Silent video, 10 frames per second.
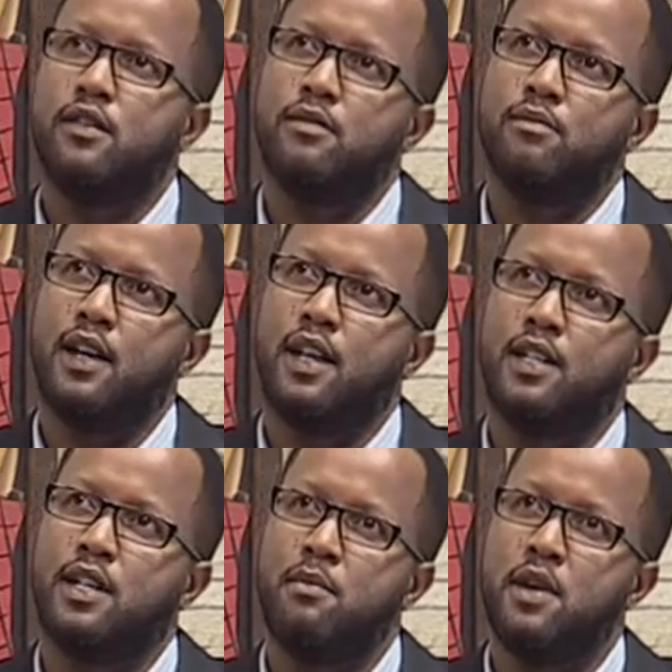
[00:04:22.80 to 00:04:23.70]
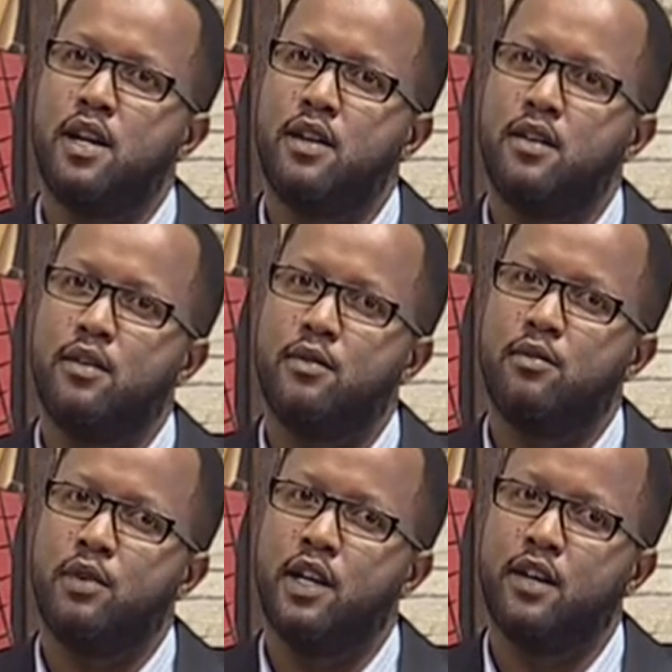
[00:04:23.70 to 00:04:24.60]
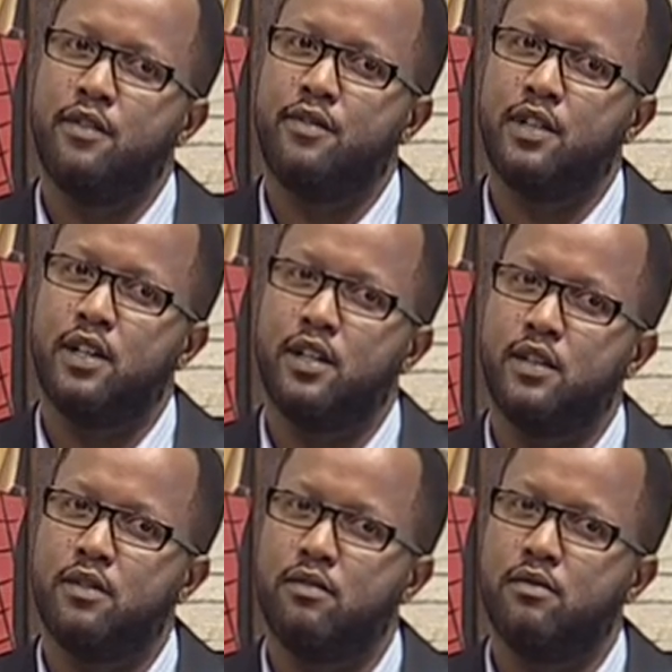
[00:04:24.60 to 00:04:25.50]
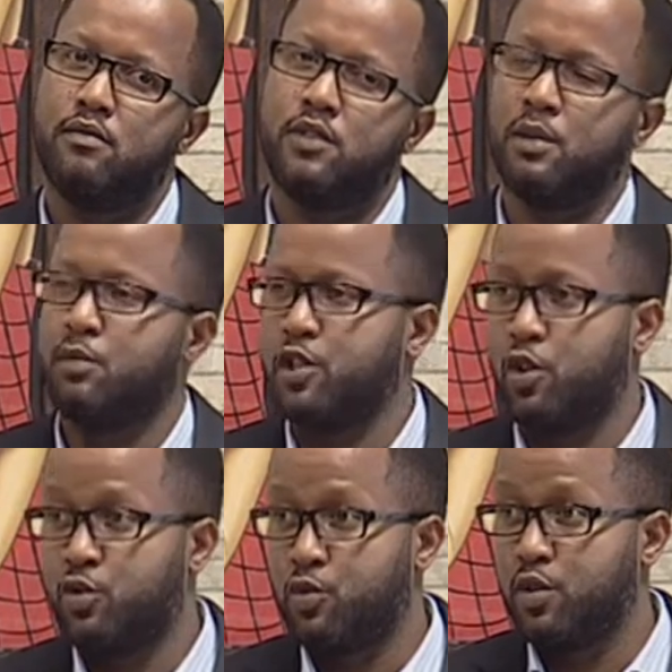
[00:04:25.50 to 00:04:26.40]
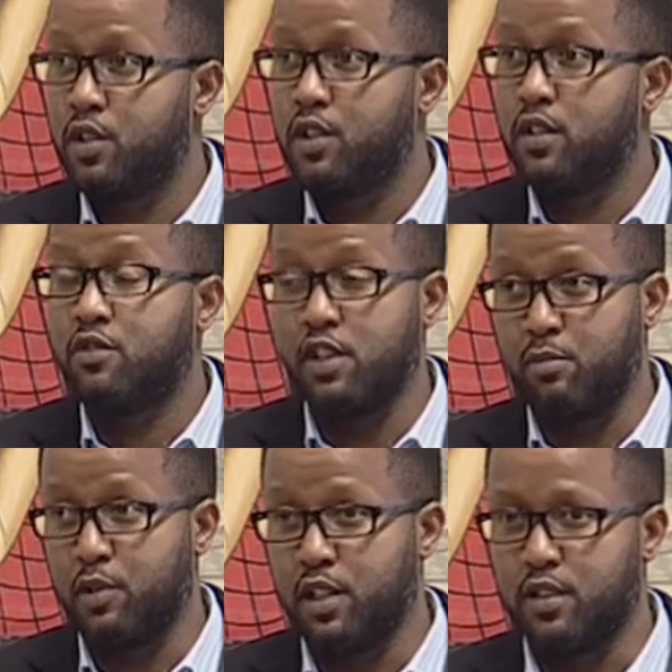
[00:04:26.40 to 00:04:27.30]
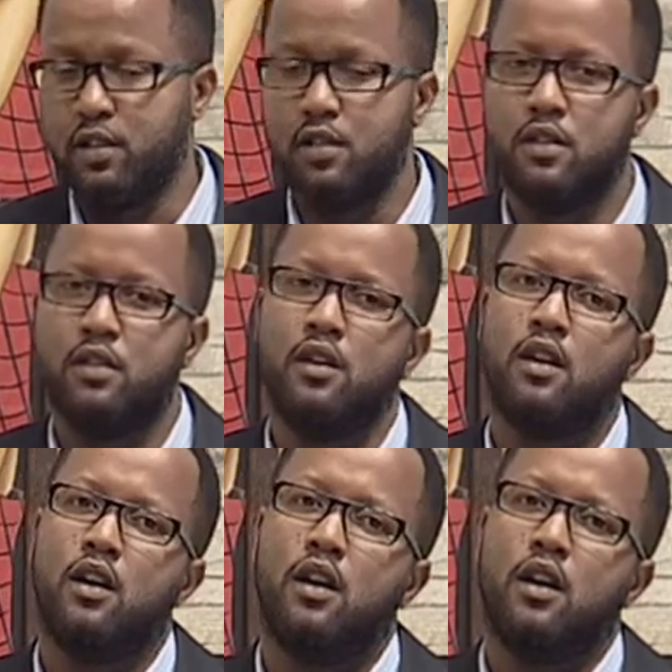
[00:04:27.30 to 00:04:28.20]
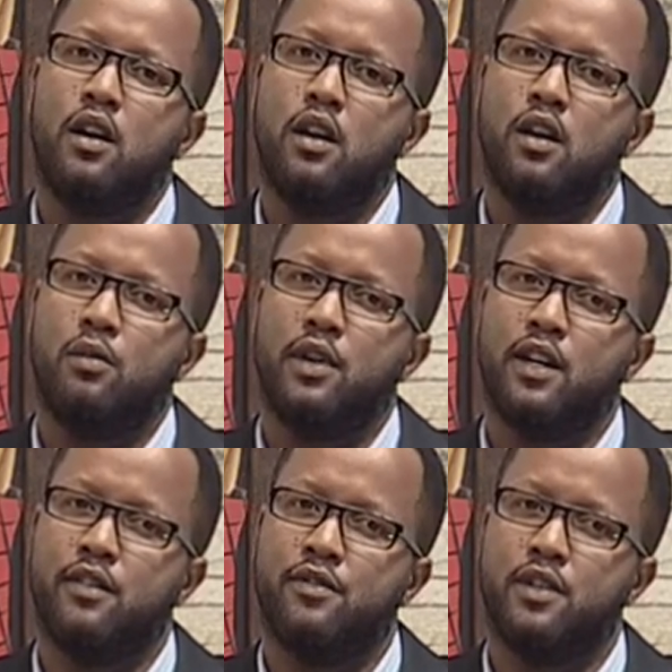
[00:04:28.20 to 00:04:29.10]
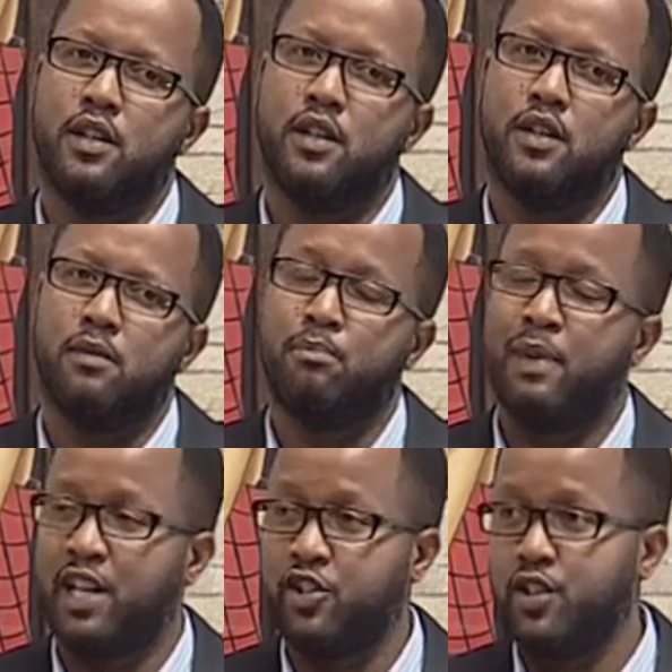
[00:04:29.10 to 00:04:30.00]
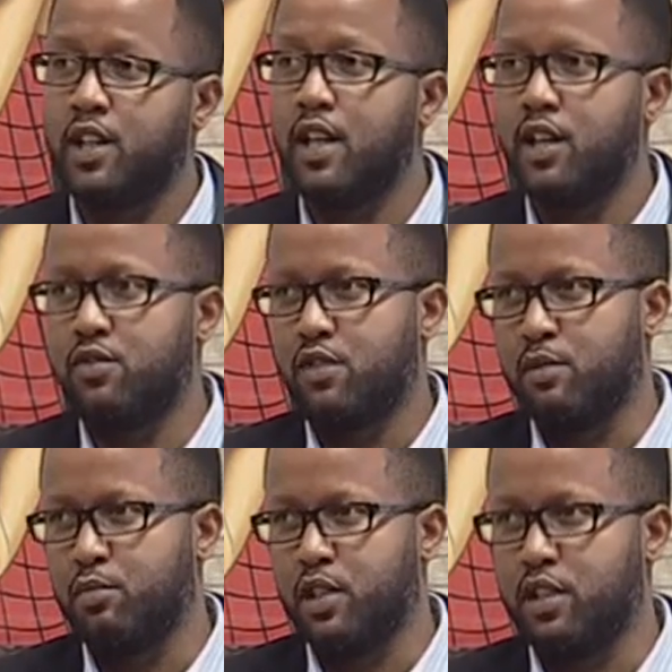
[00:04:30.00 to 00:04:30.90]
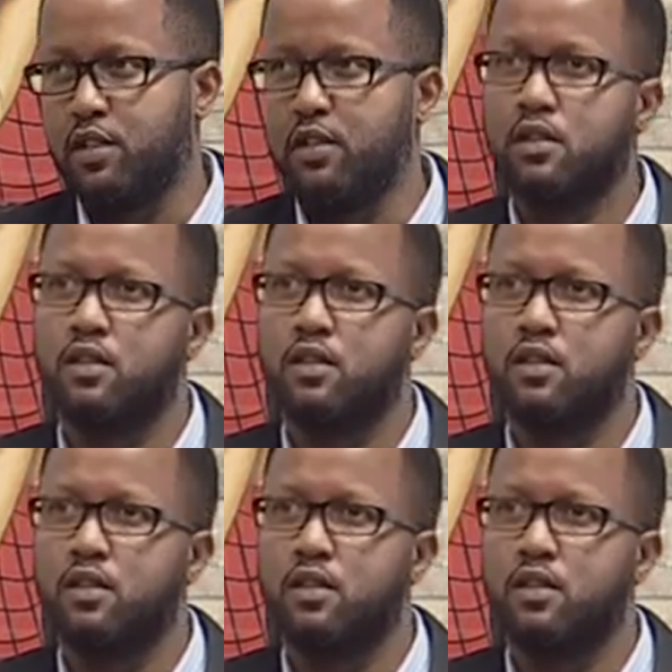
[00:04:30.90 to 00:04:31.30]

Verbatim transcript: By that I mean we have uh, temperature controlled transportation. Mm -hmm. uh, we have uh, packaging in transportation.